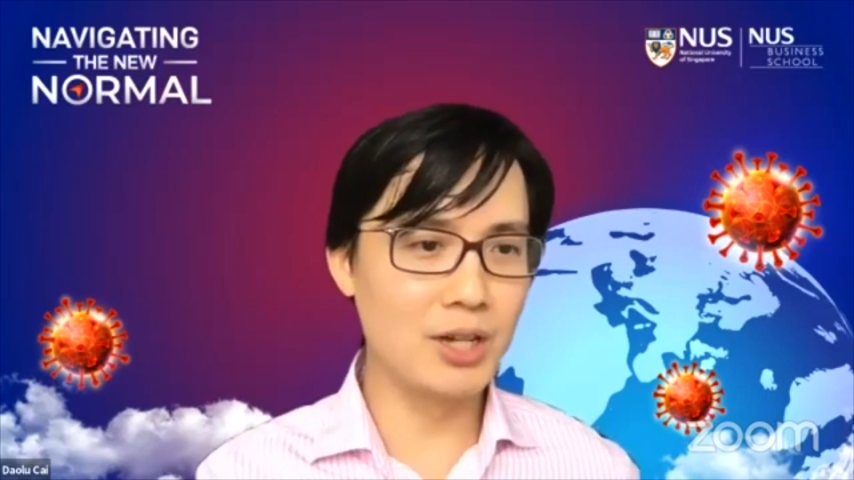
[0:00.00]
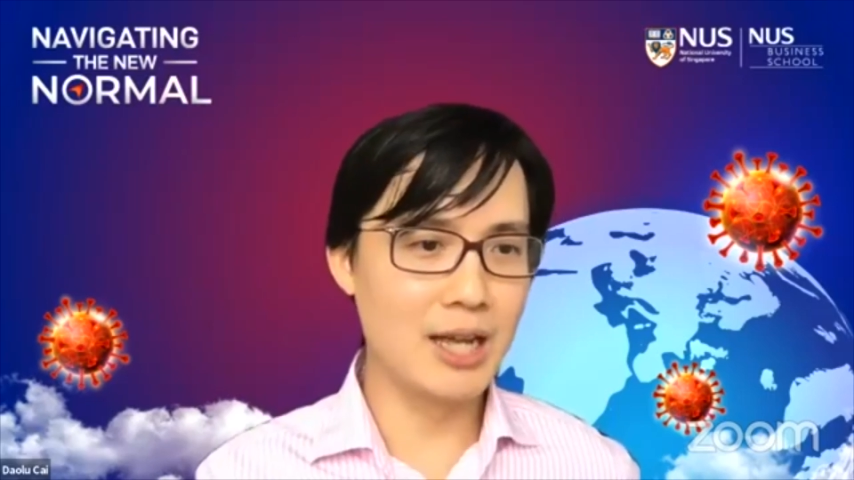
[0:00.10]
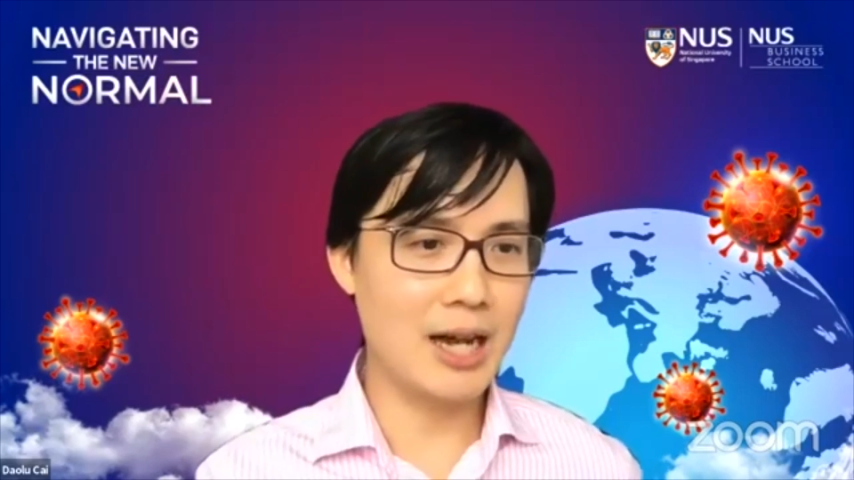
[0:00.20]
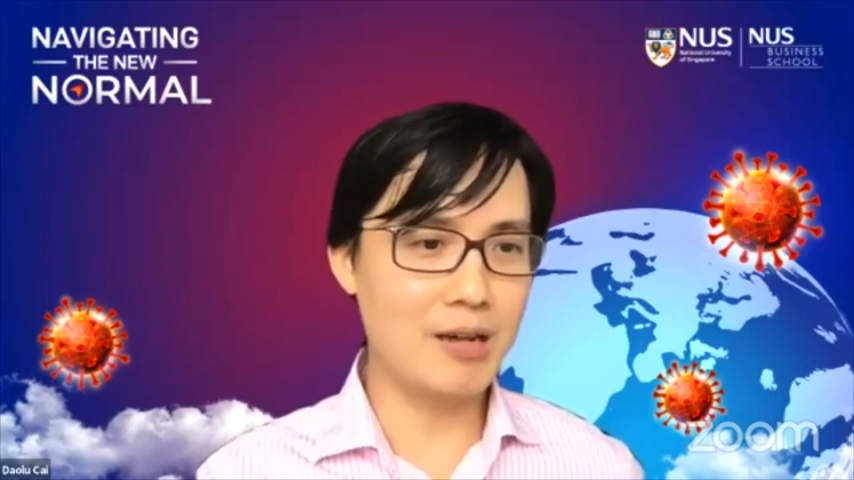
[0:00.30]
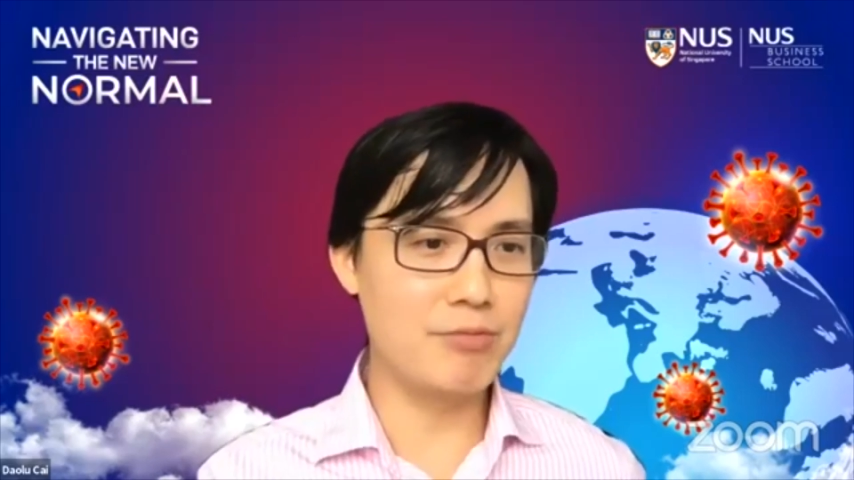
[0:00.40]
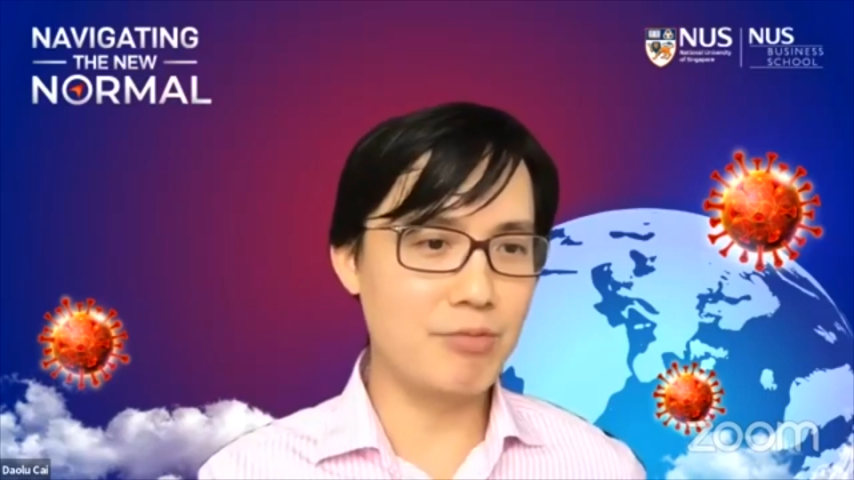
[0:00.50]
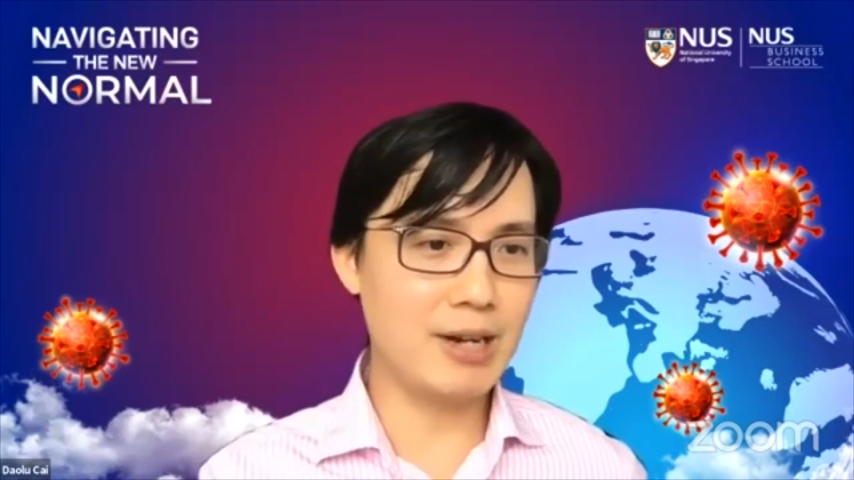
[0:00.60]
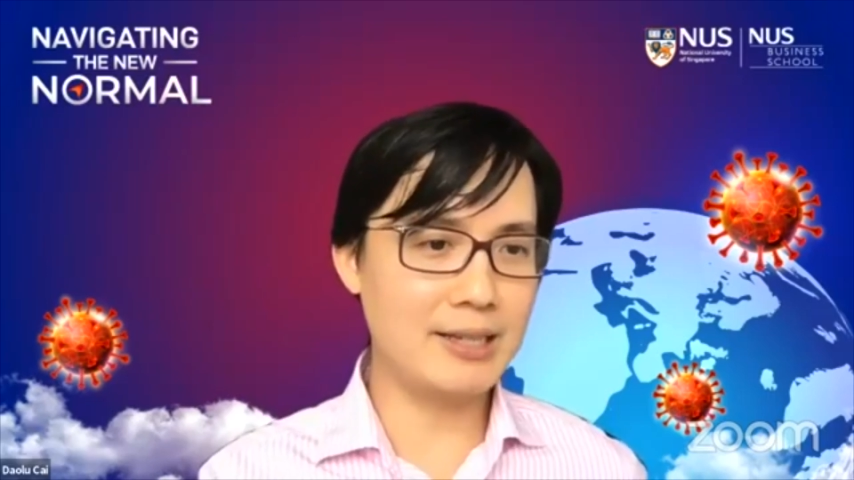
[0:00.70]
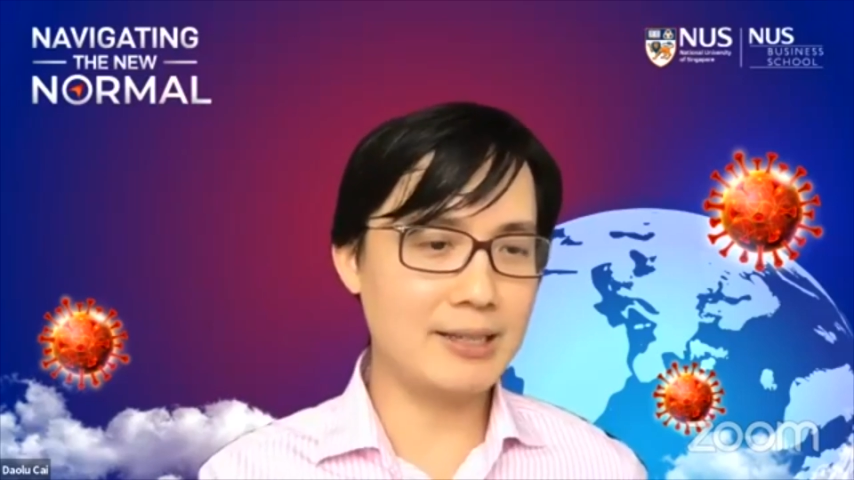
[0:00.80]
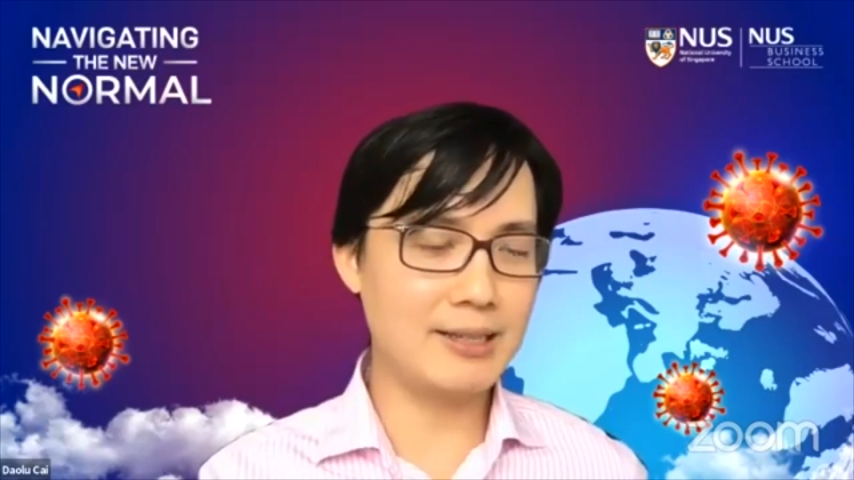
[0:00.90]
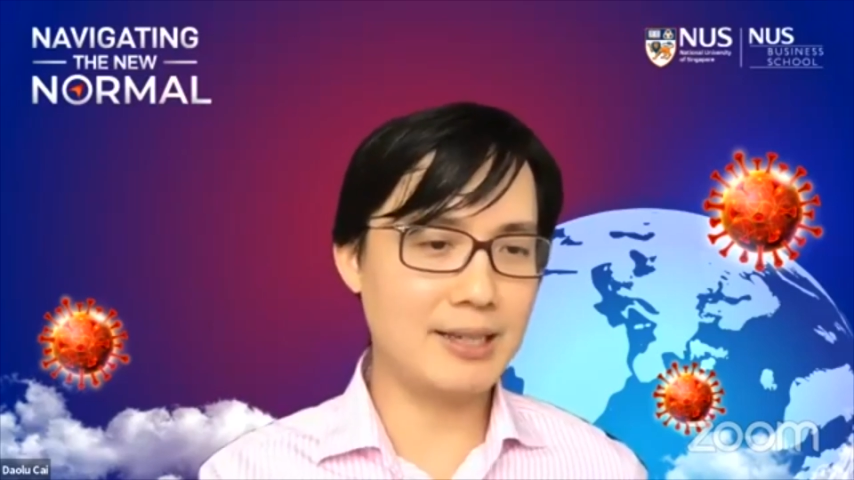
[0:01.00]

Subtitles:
unrest than